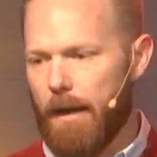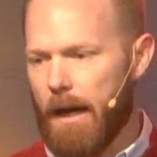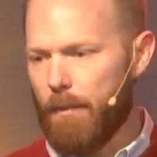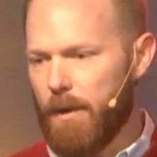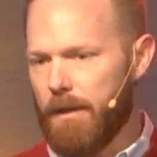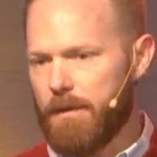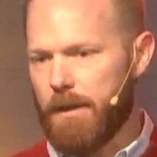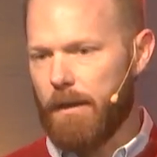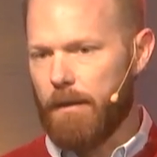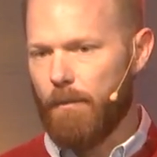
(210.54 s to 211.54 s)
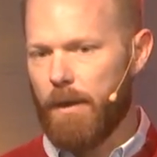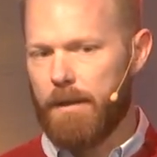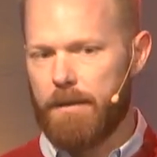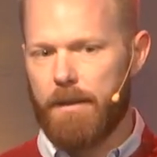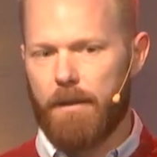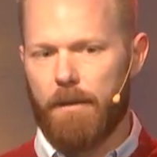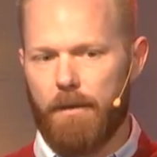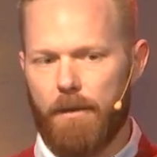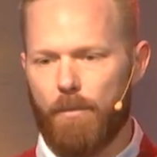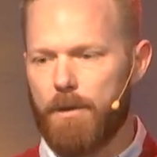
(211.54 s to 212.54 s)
Adam and Eve's sin. We get to see the